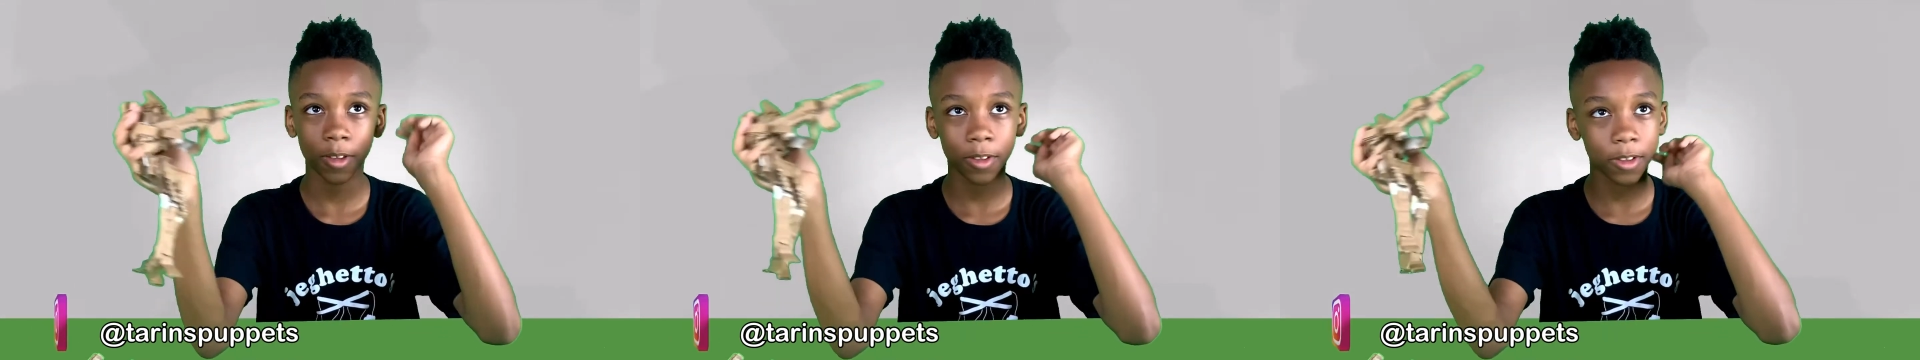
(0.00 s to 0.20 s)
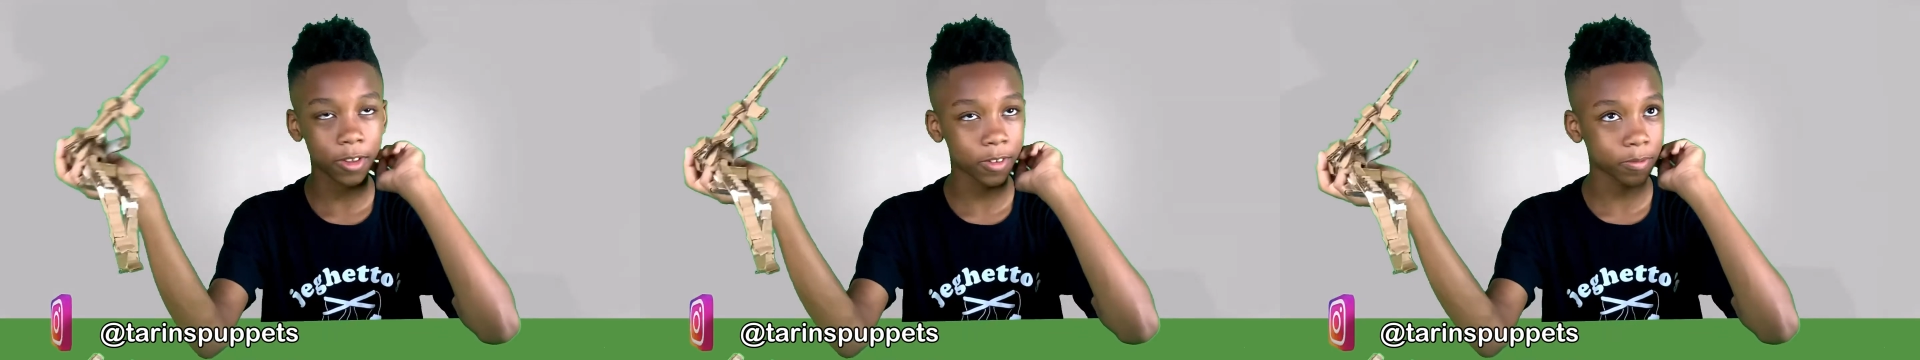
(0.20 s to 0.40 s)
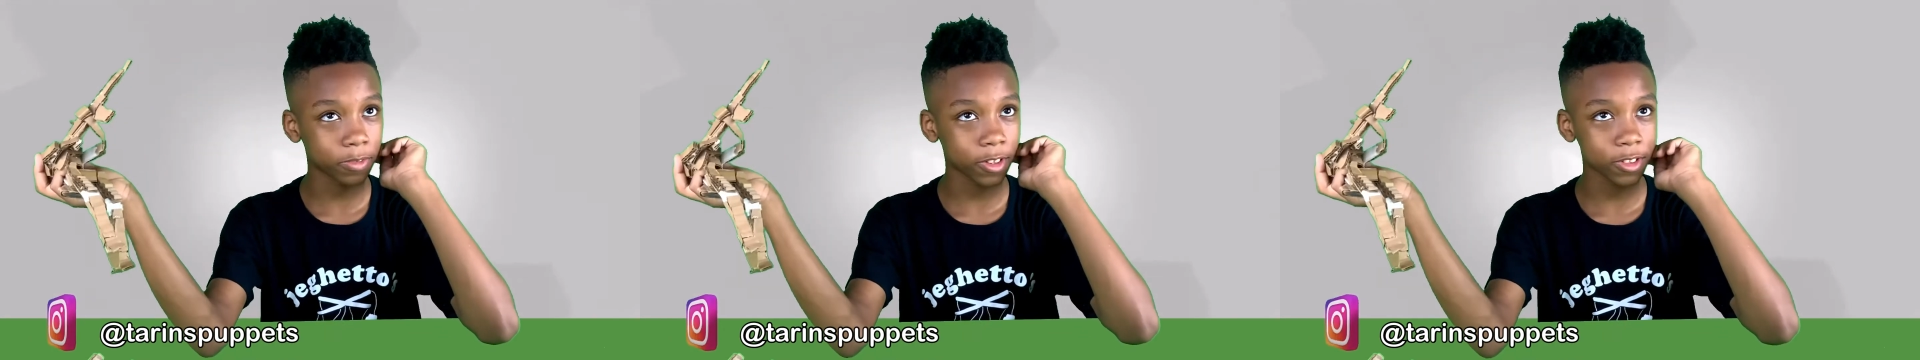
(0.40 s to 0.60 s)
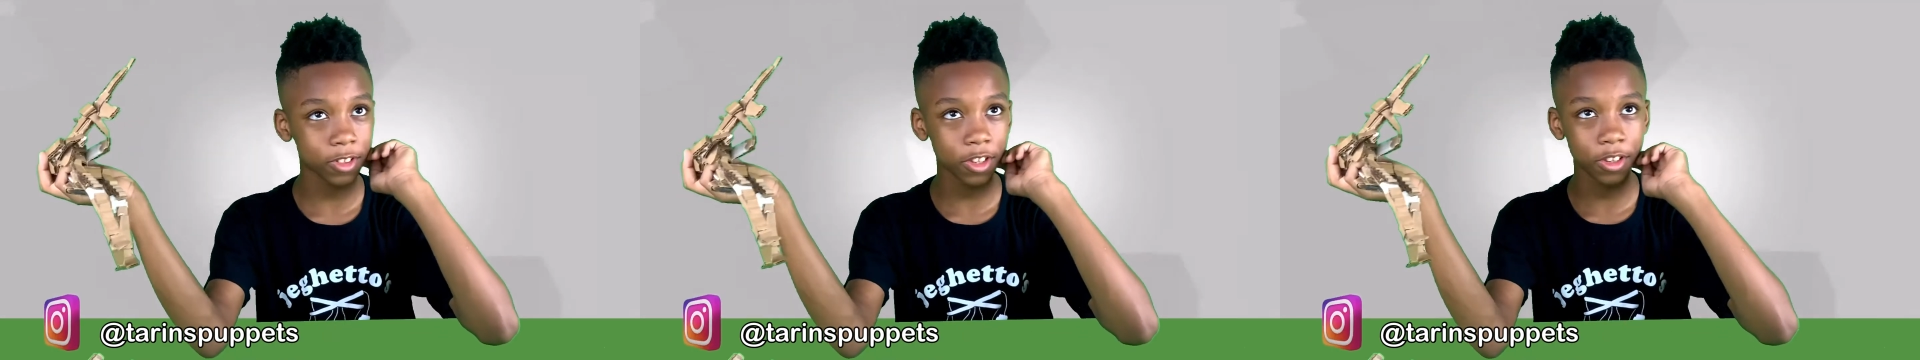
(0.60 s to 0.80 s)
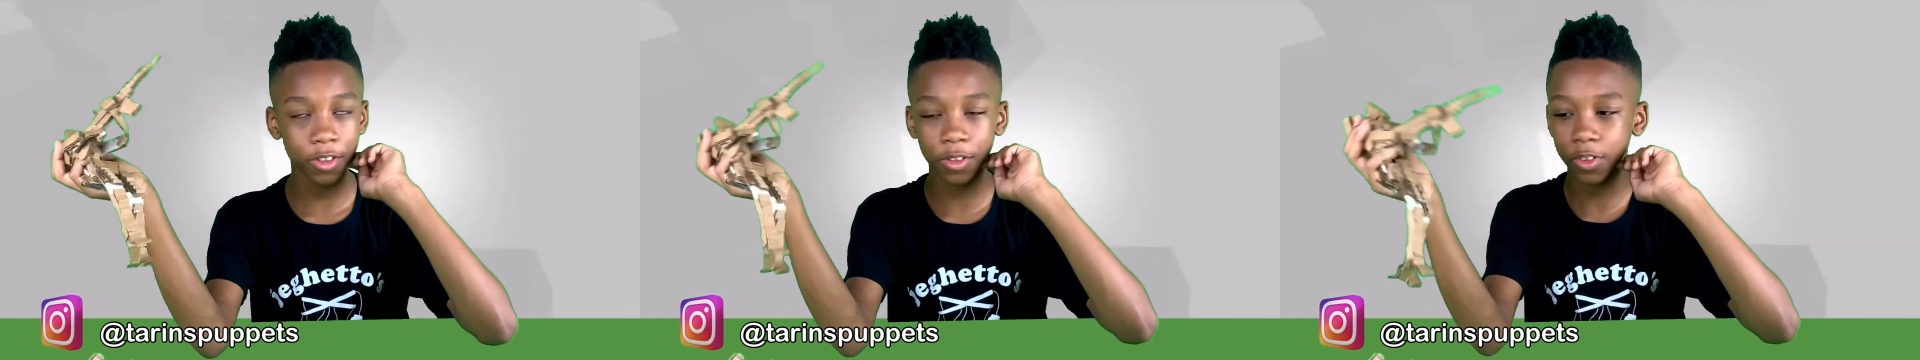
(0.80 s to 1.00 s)
And plus I
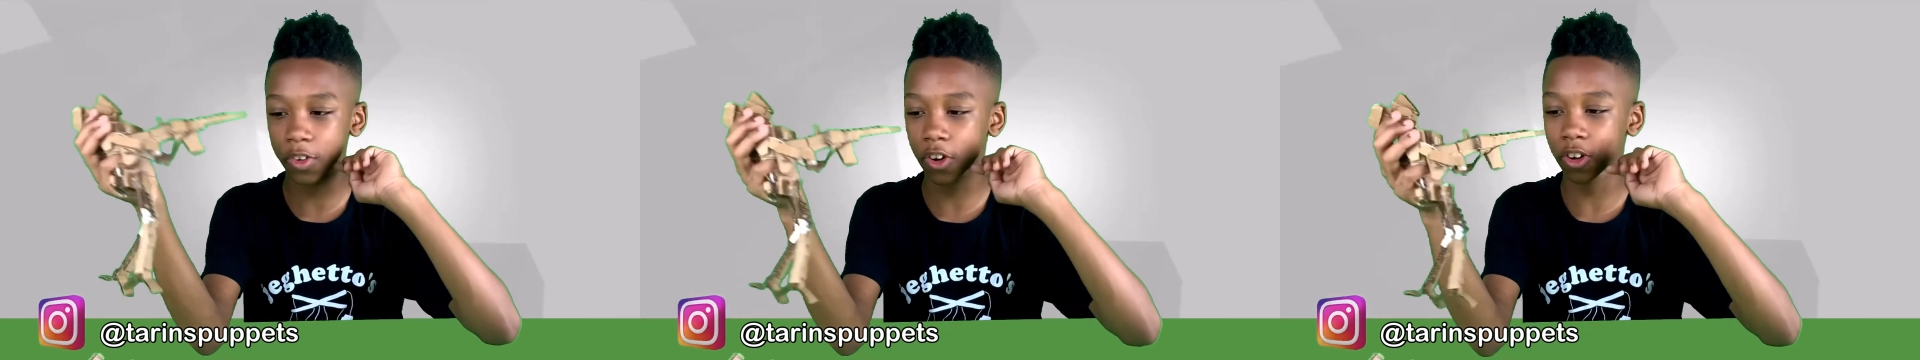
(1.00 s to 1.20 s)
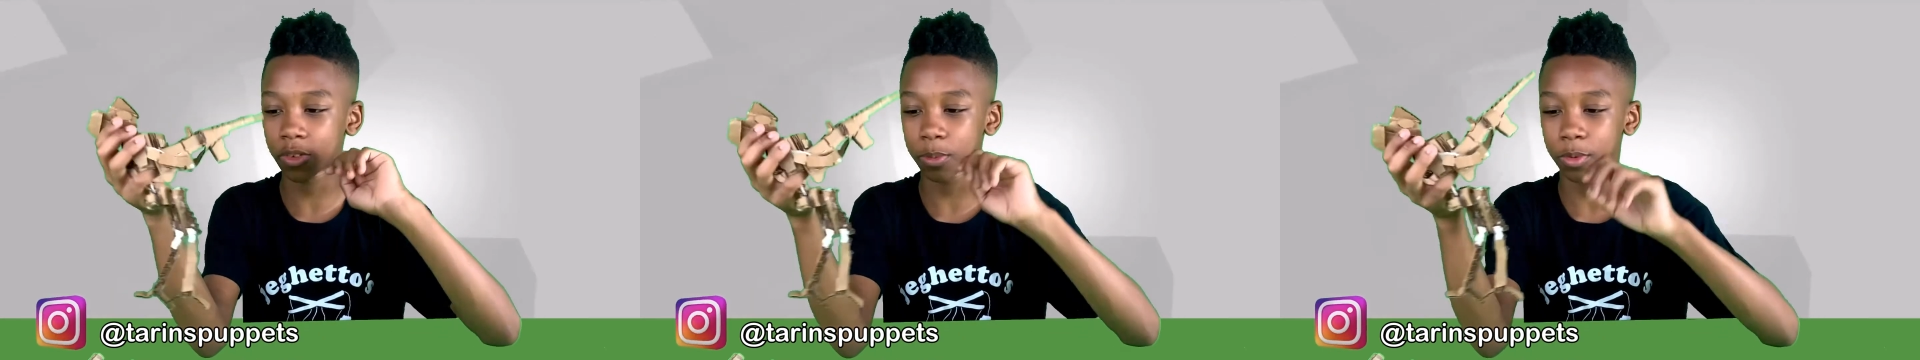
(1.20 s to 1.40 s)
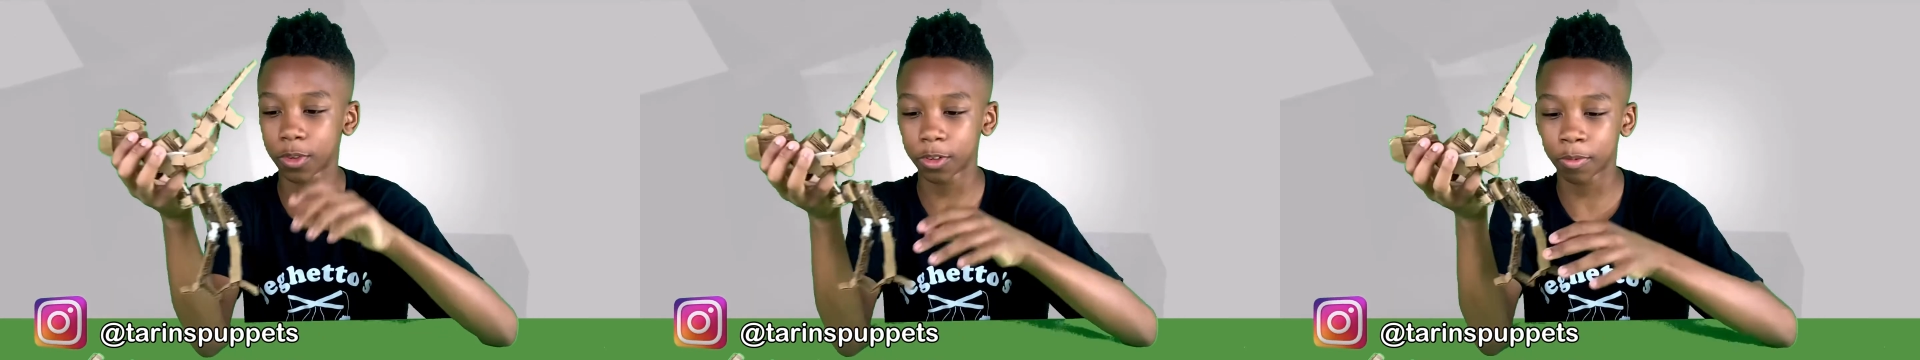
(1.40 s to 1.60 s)
use cardboard